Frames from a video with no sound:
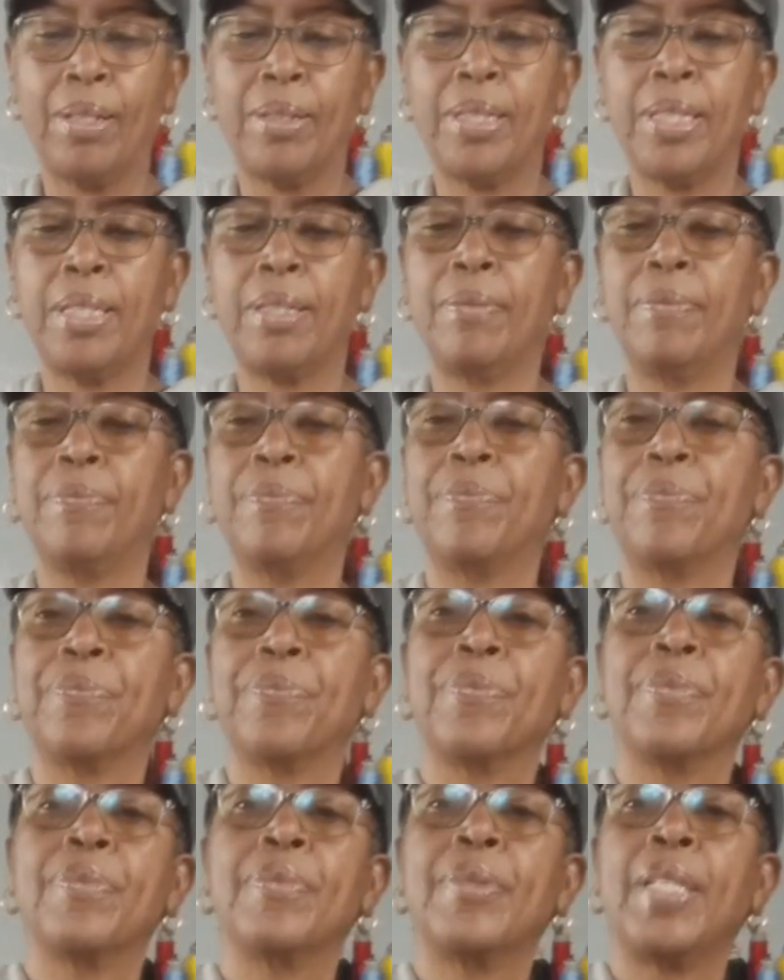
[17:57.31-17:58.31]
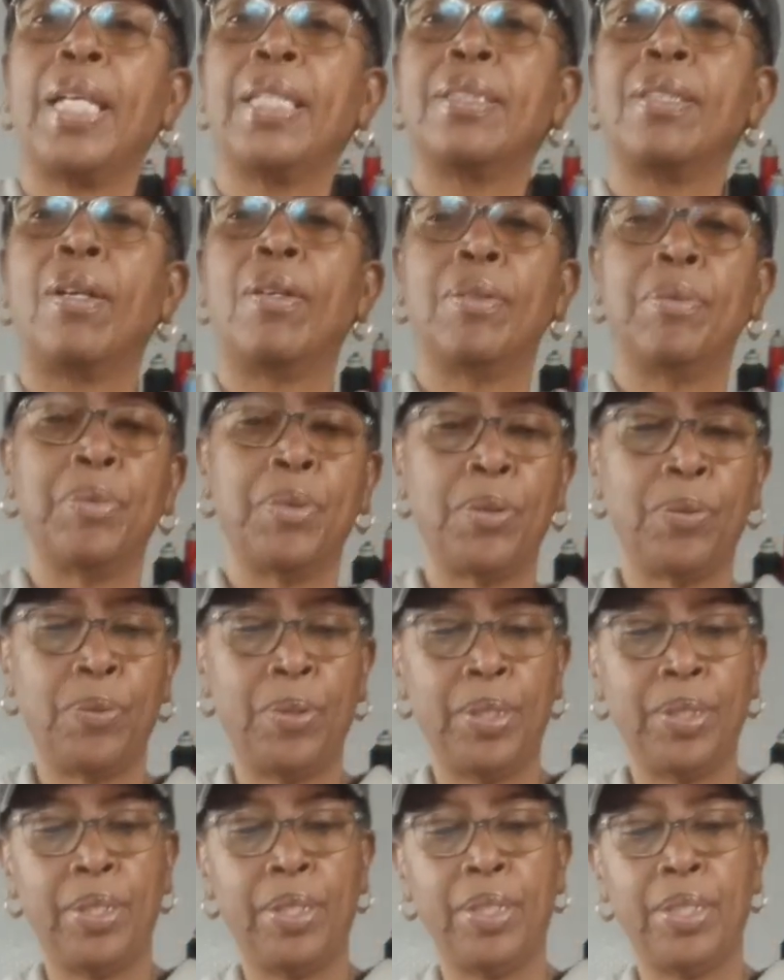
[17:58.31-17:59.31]
See? That's all I'm
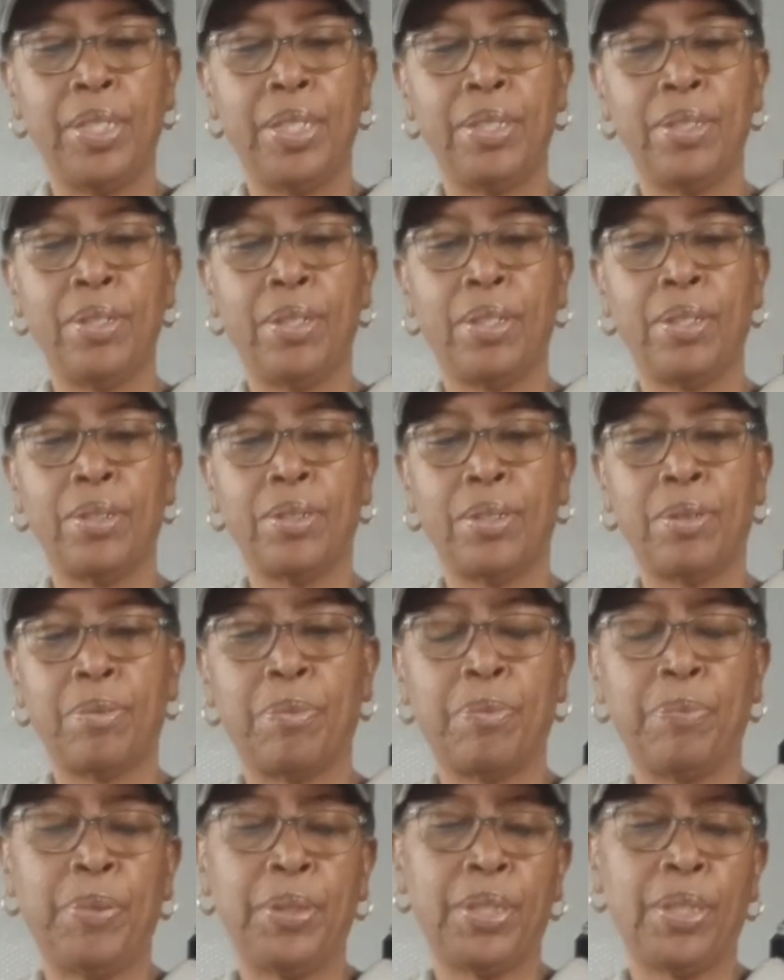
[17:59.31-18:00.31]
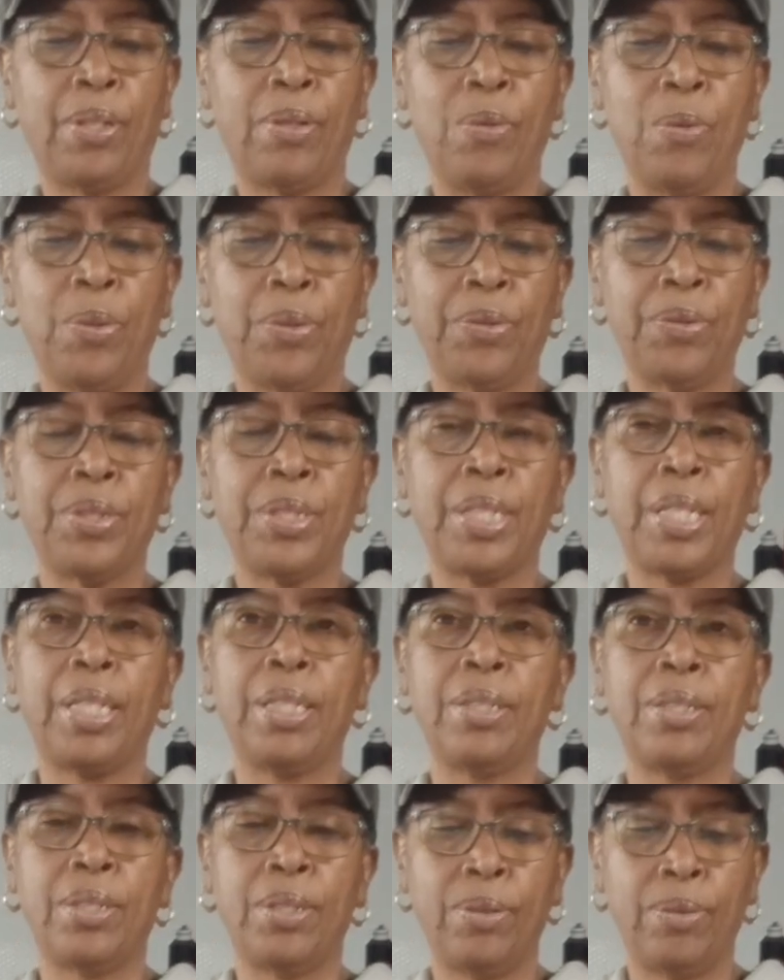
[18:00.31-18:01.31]
doing. And then you can put the corners
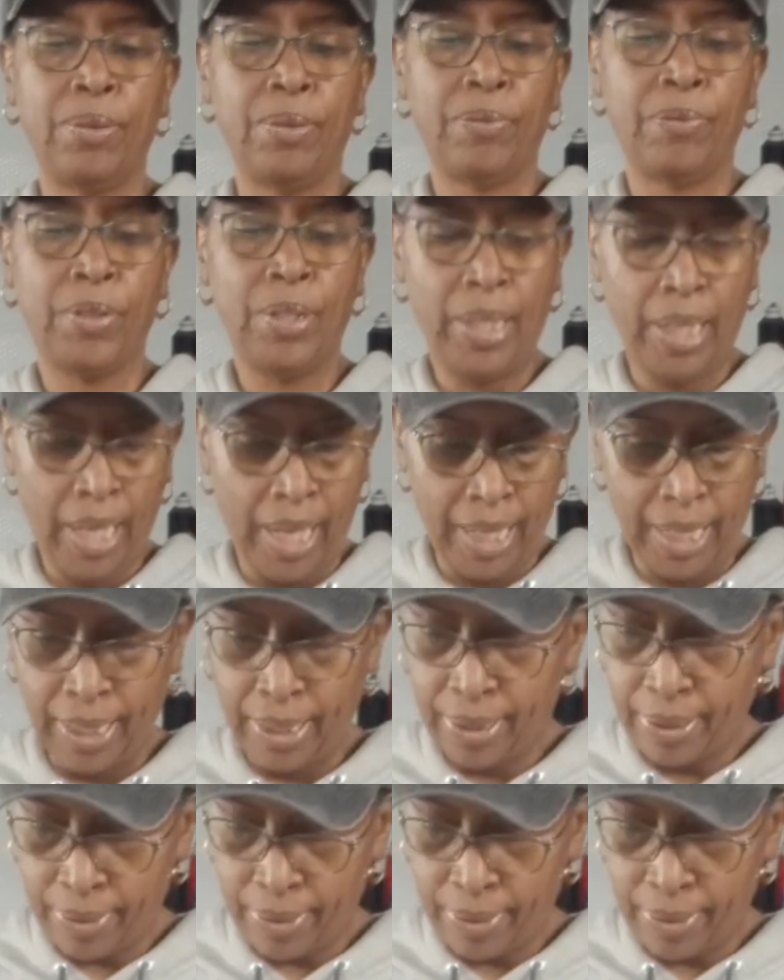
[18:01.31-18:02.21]
in too if you like.